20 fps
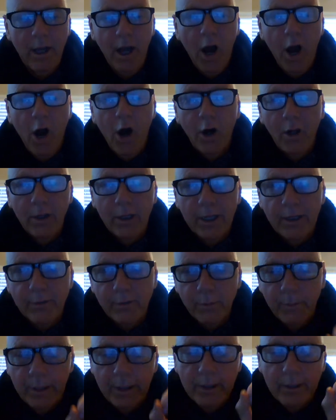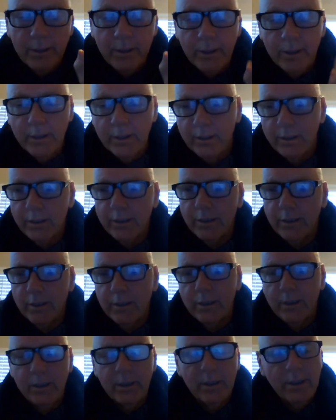All lives matter to God.
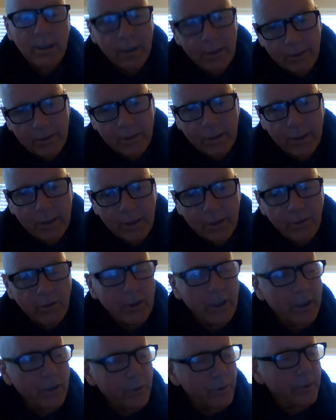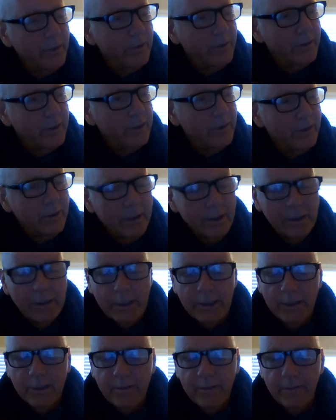Said it in John three
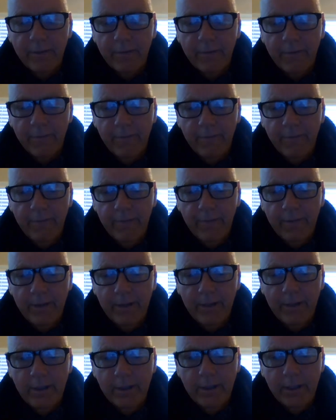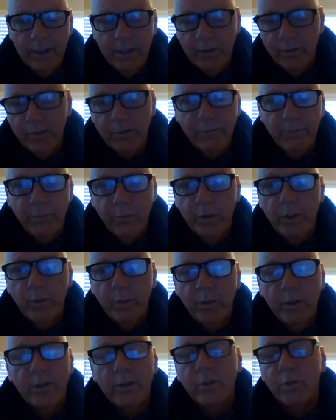sixteen. Here's a free
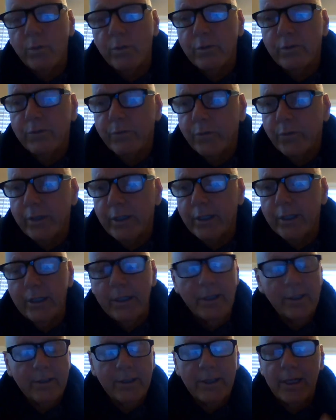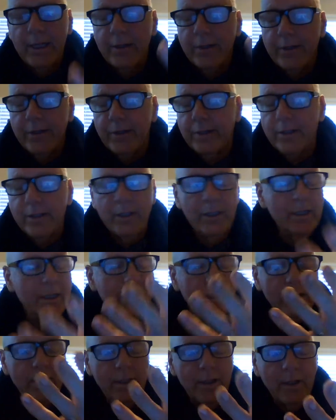one. This one's free. It's on there
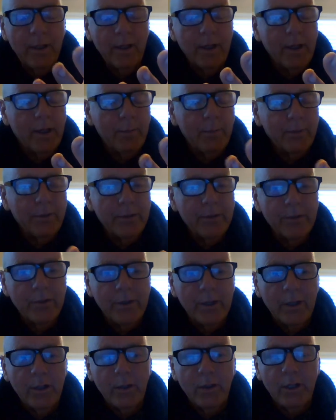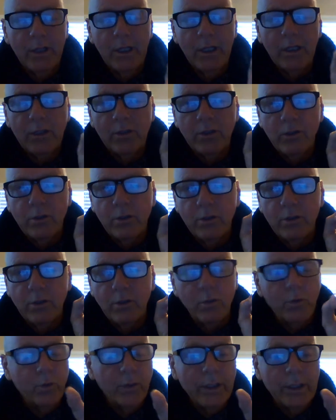a couple years ago.
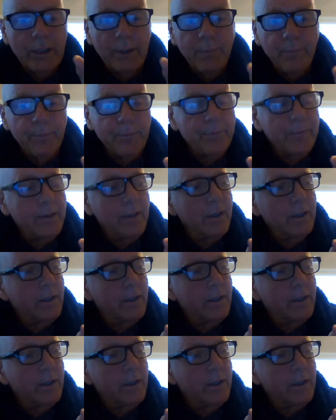Dream.